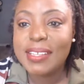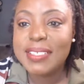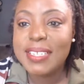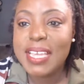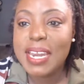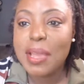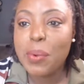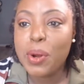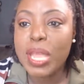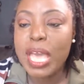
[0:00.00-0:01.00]
Sneaking at
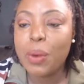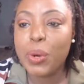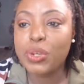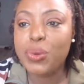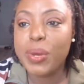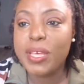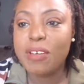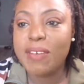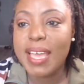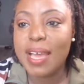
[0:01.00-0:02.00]
work, got to work
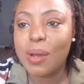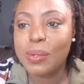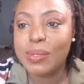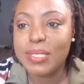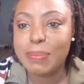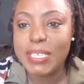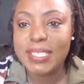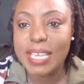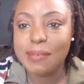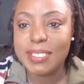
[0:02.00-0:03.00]
12 hours. Be
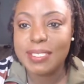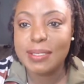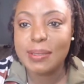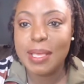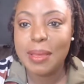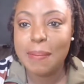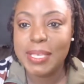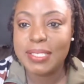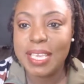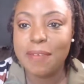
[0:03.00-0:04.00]
safe, sis. Be
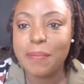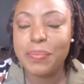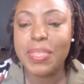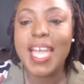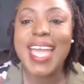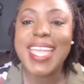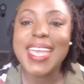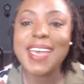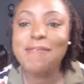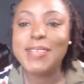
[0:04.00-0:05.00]
safe. Hi,
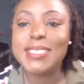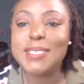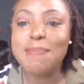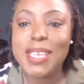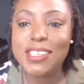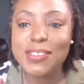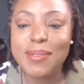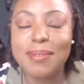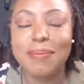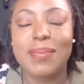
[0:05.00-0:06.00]
F. Smith.
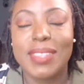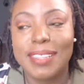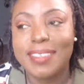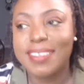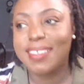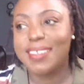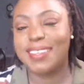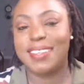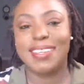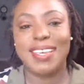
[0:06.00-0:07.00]

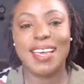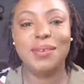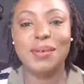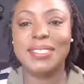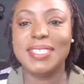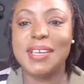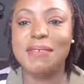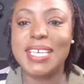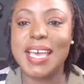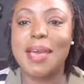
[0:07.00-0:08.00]
I do this every
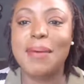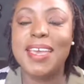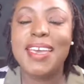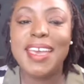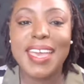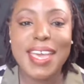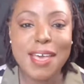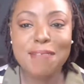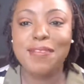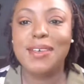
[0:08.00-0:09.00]
time.
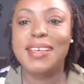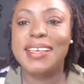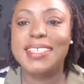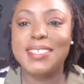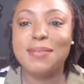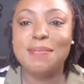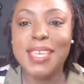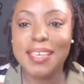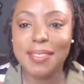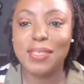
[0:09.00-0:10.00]
F.
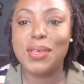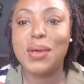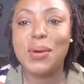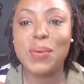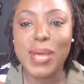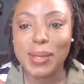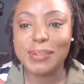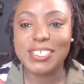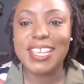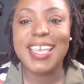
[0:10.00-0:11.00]
Smith
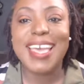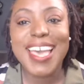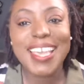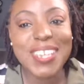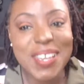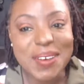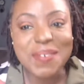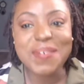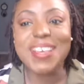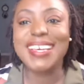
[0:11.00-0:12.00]
Welch.
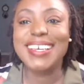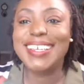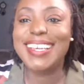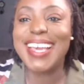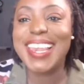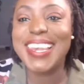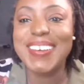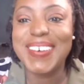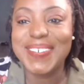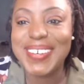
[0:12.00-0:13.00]
Hello.
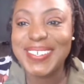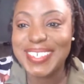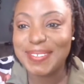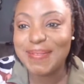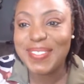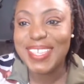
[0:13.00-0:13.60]
Hello and welcome.